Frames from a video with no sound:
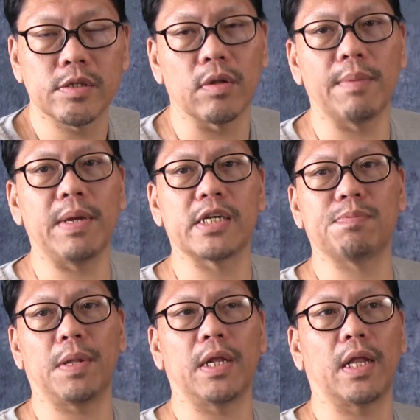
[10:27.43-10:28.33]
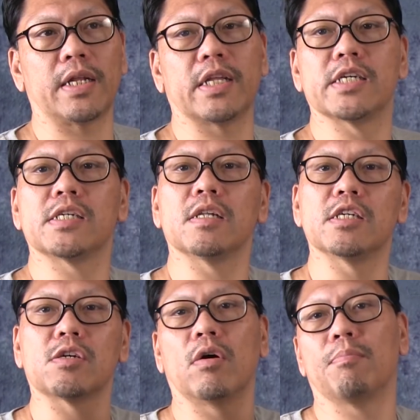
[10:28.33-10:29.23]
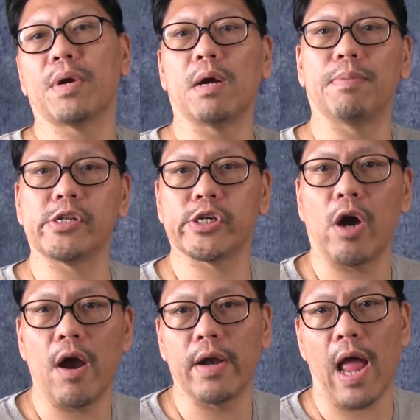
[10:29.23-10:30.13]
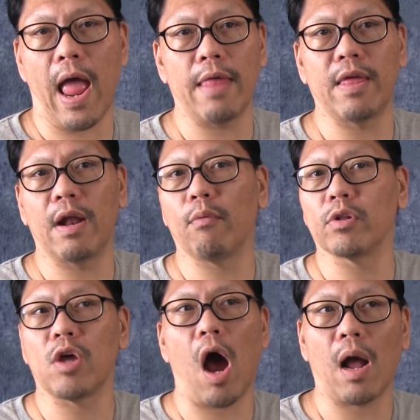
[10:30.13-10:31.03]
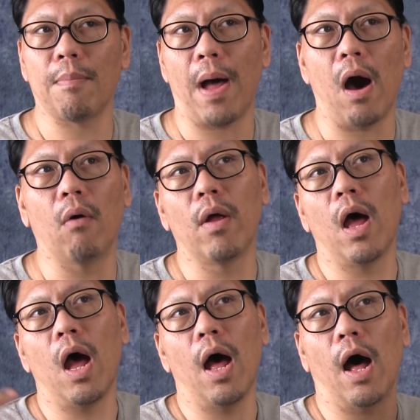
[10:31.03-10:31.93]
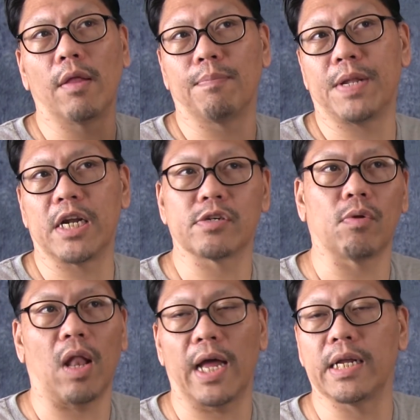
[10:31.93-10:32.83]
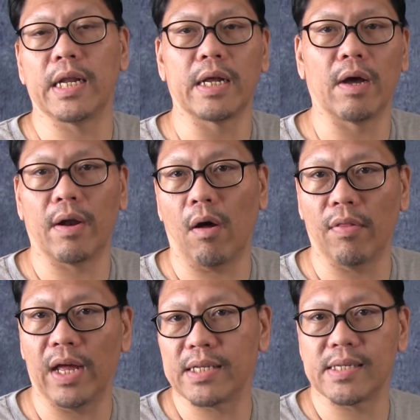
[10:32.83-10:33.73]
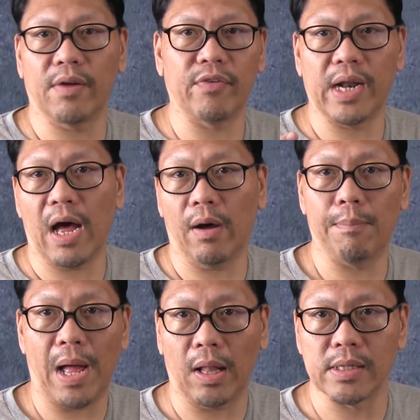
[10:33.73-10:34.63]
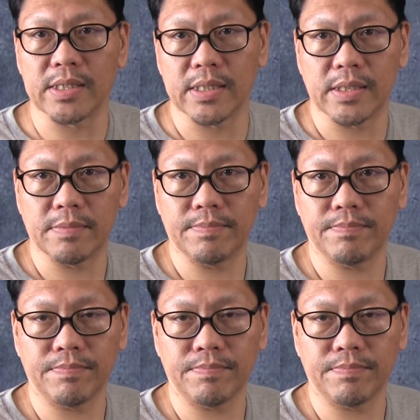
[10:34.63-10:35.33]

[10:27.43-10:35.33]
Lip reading: So let me explain it like this. Let's go and bring up a chart, and then we'll talk about the potential lighting and all that stuff and how it balances.